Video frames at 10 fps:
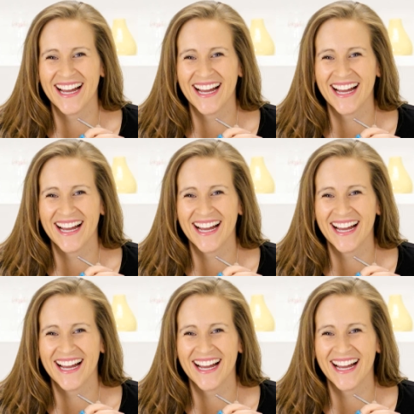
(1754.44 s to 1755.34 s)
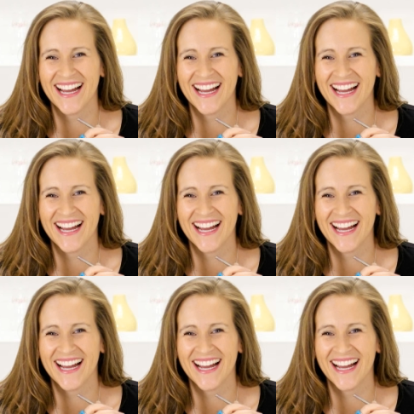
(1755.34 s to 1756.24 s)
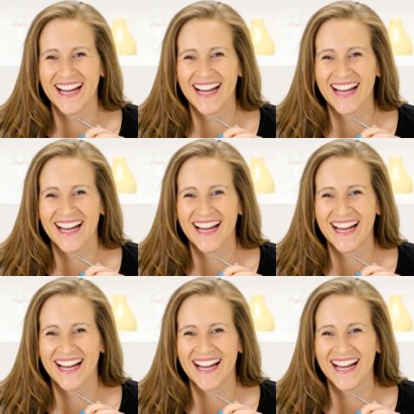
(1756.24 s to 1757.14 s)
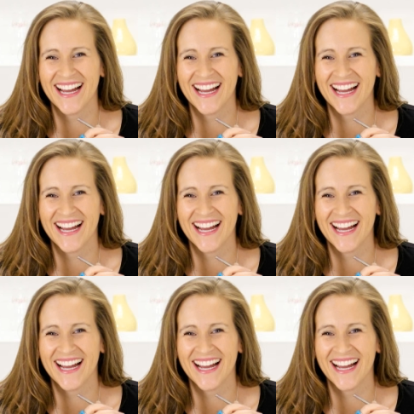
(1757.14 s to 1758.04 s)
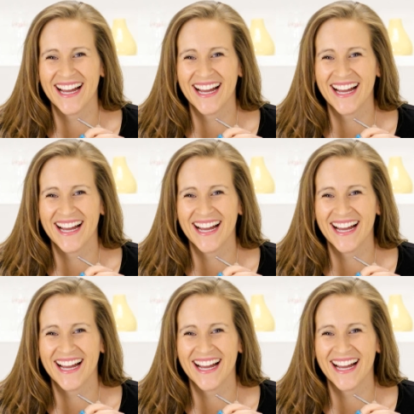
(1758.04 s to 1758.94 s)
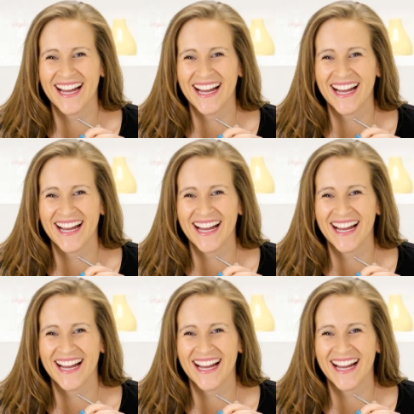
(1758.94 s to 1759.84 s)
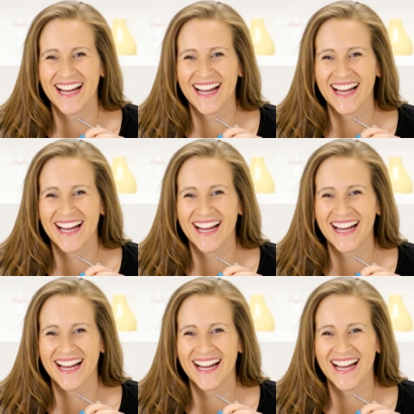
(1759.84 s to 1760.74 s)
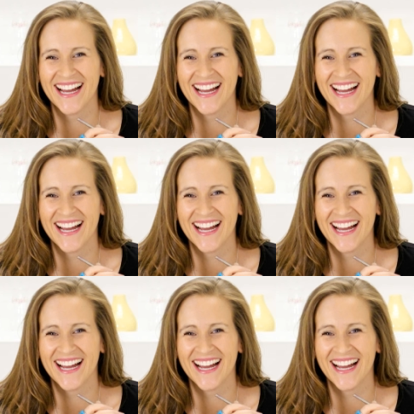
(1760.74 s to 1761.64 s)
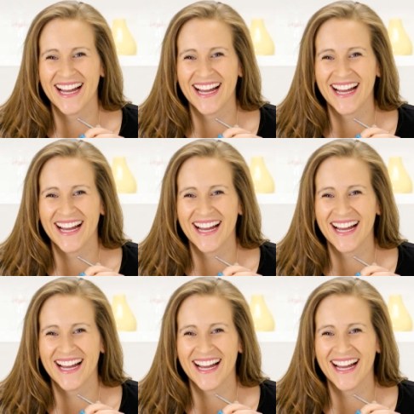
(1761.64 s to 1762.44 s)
The face doesn't move, so there is nothing to read.